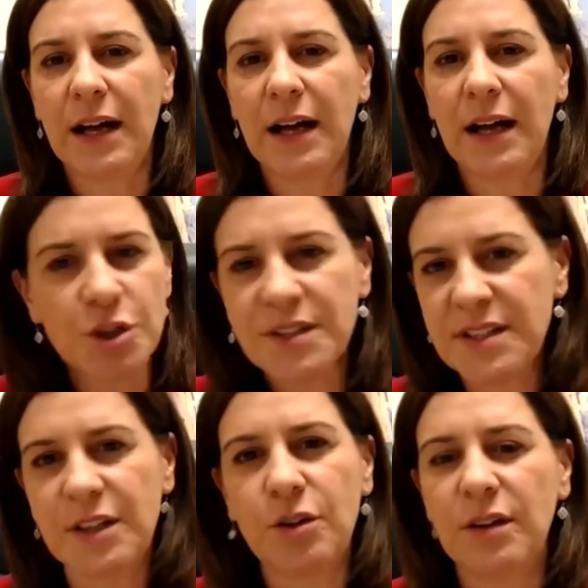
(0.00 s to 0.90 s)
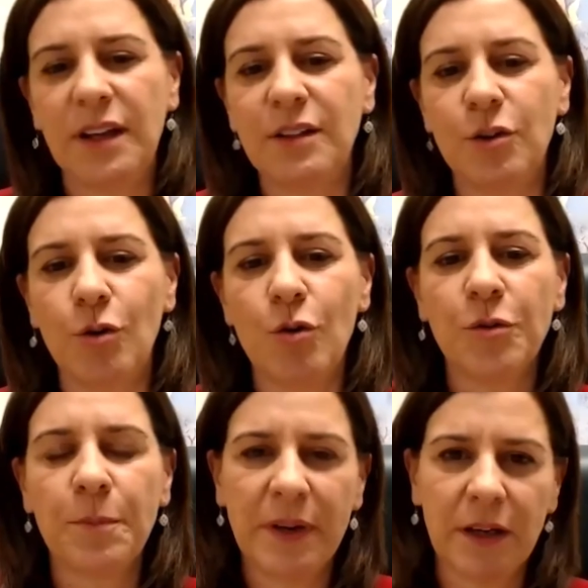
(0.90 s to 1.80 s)
not just in the
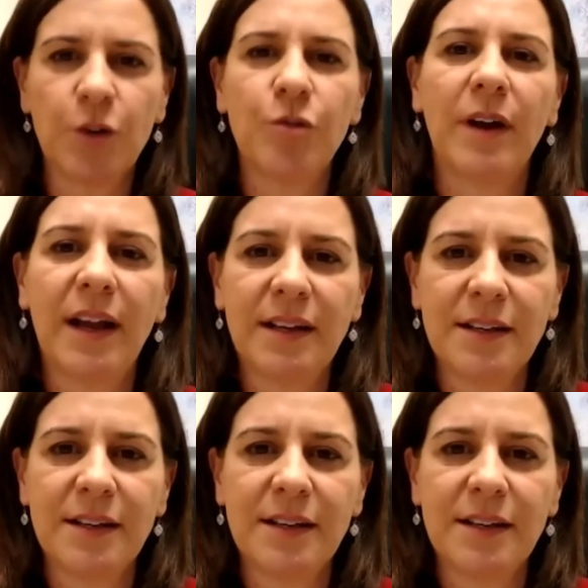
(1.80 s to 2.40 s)
north, but it'll create